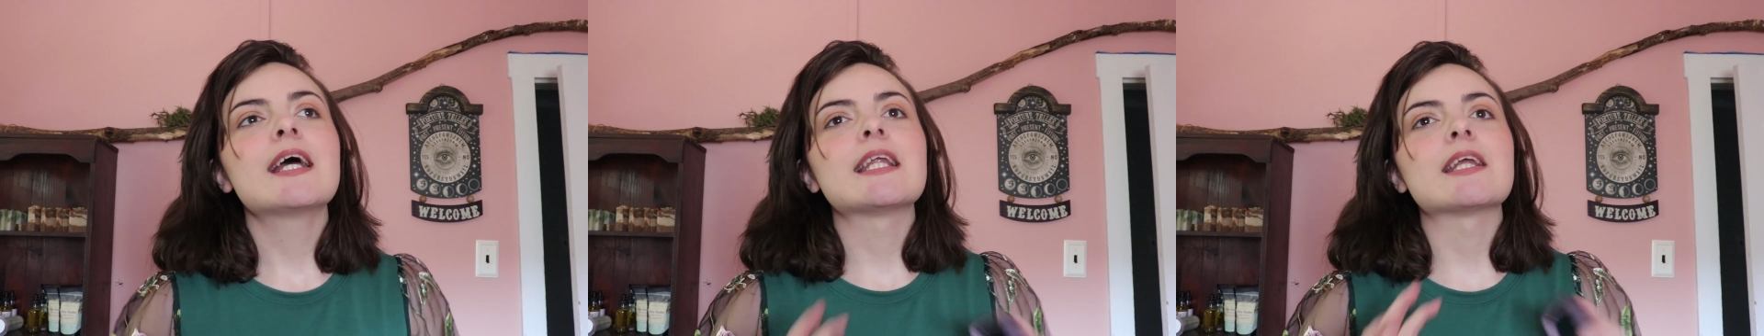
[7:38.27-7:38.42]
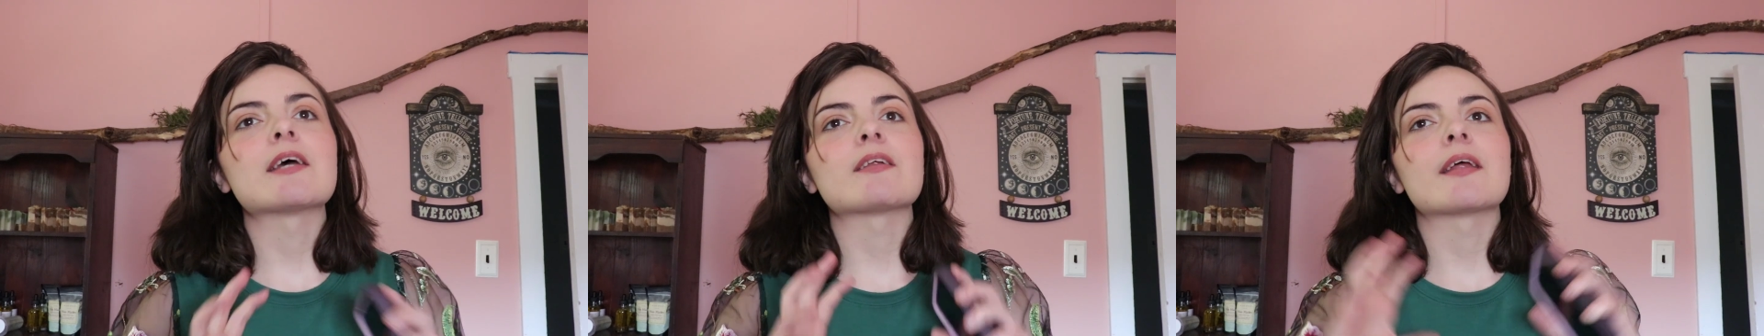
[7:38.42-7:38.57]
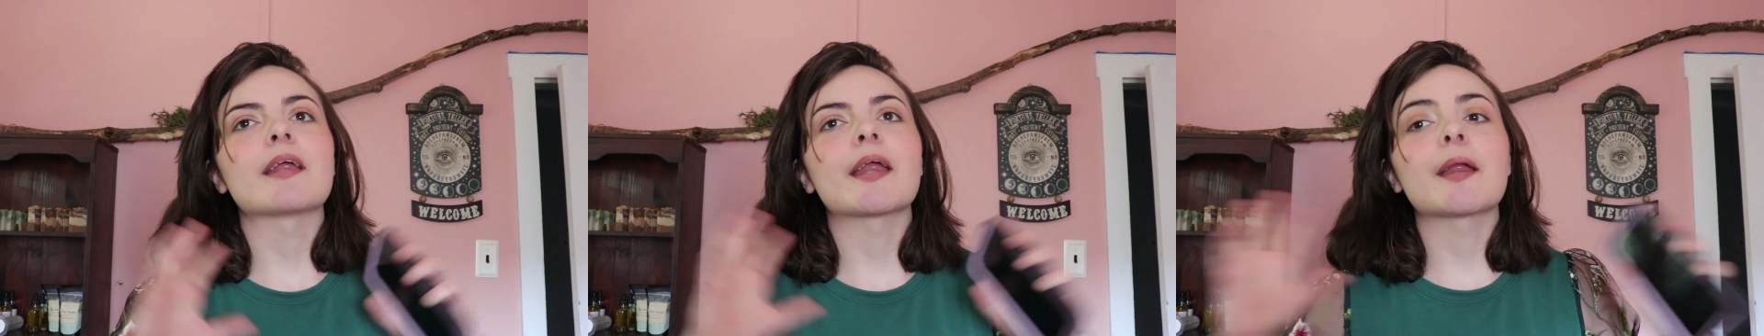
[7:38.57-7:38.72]

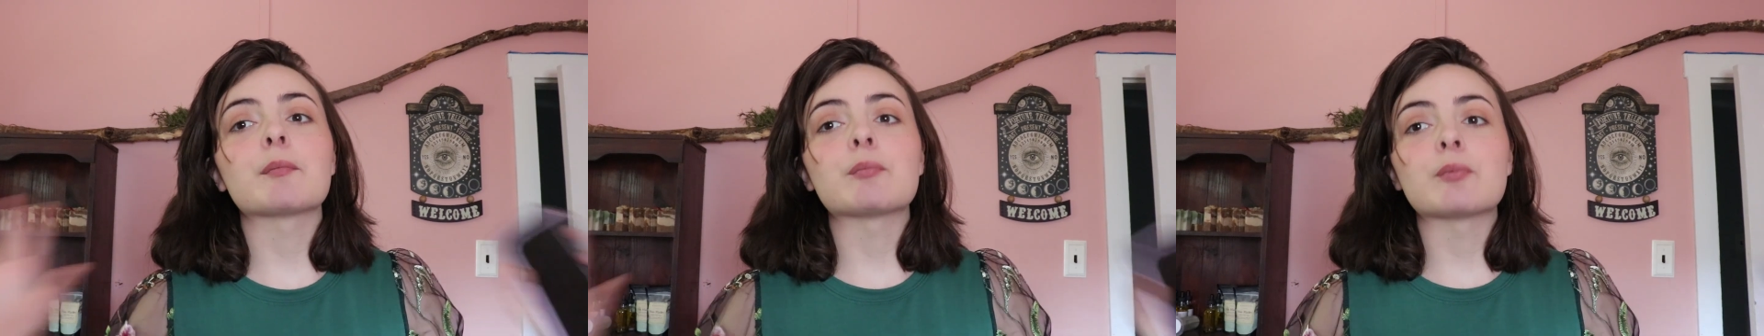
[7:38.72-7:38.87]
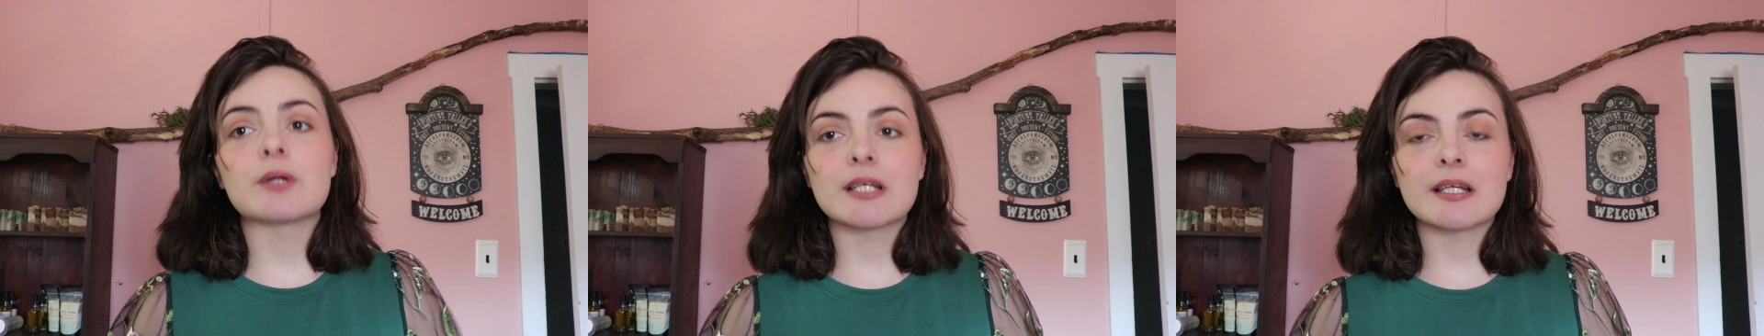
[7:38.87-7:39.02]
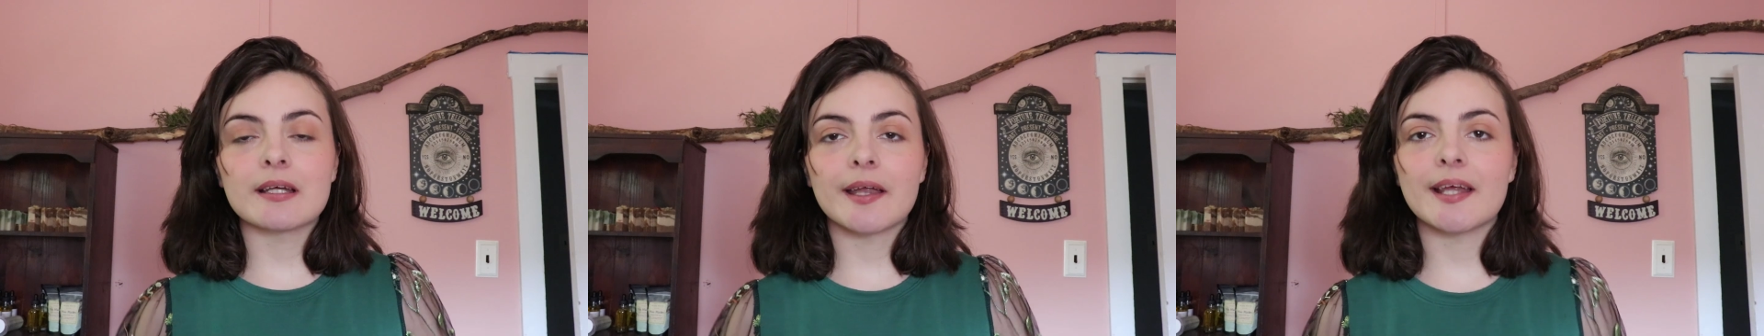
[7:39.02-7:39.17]
now that
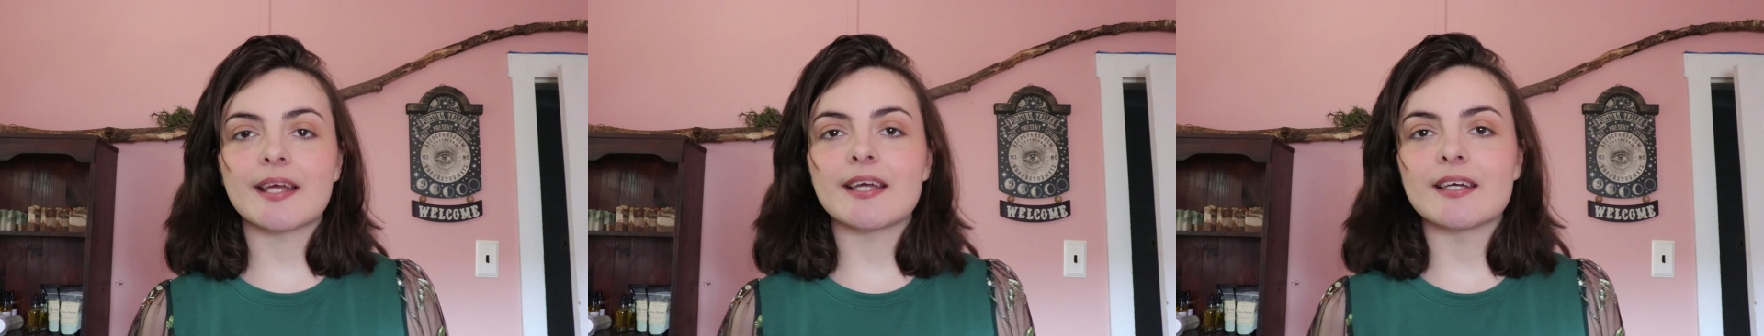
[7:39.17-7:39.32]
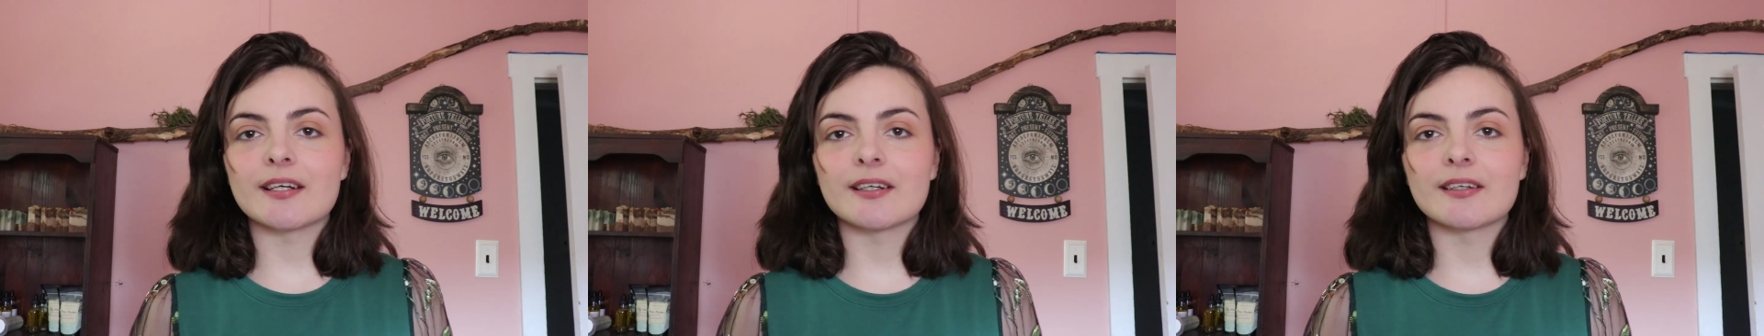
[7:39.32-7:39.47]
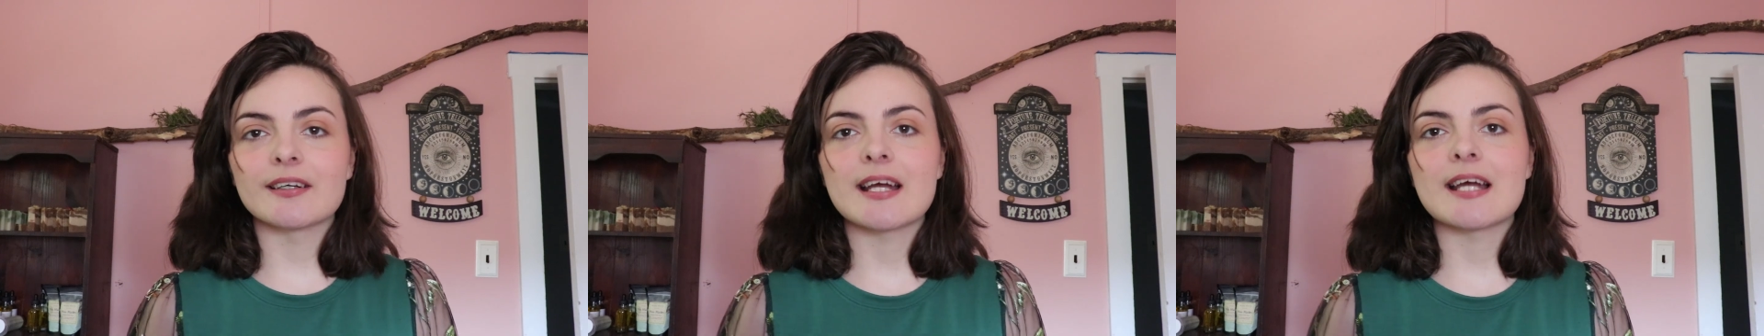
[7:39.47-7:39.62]
spring is
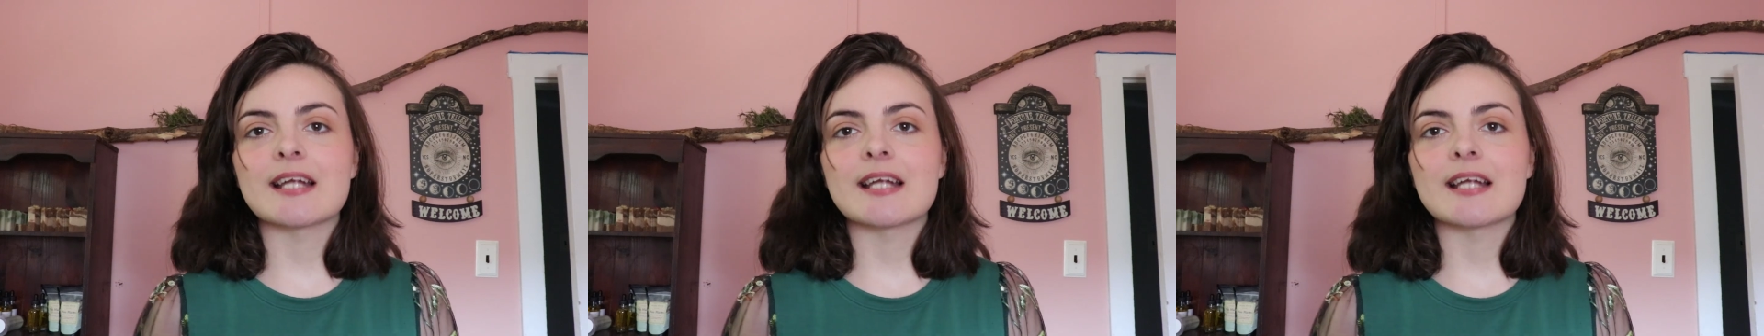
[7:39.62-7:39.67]
here